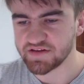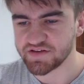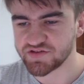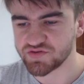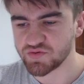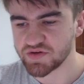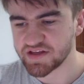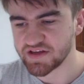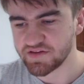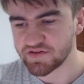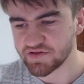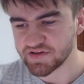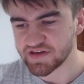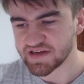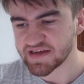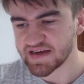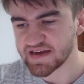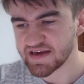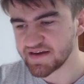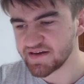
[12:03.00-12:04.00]
20,
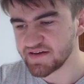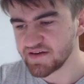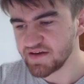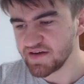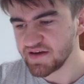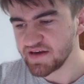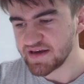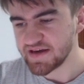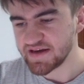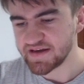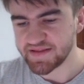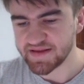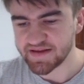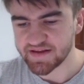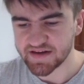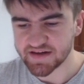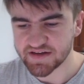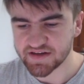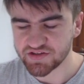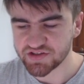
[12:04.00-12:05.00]
30k, and then
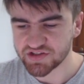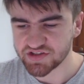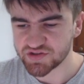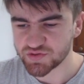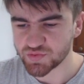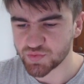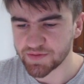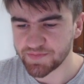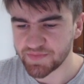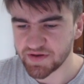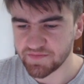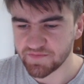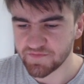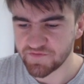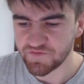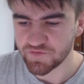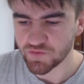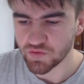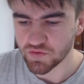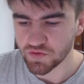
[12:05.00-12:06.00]
I can just swap him
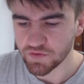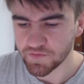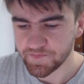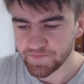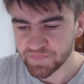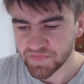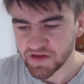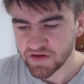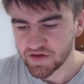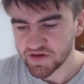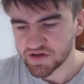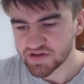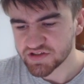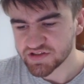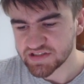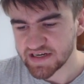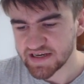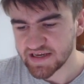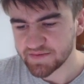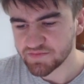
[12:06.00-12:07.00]
for, because
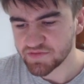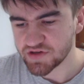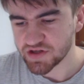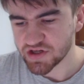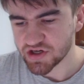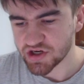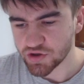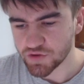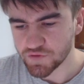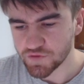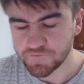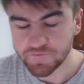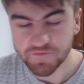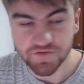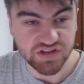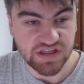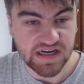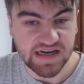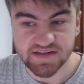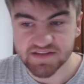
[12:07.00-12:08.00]
I am going to go for
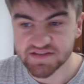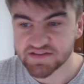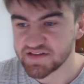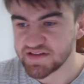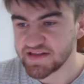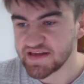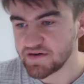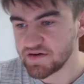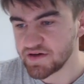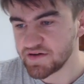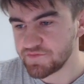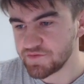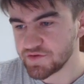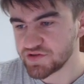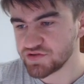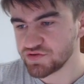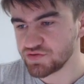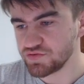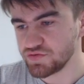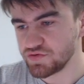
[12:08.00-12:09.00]
Jackson now. If we
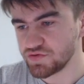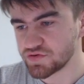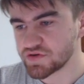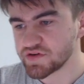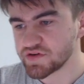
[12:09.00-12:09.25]
do look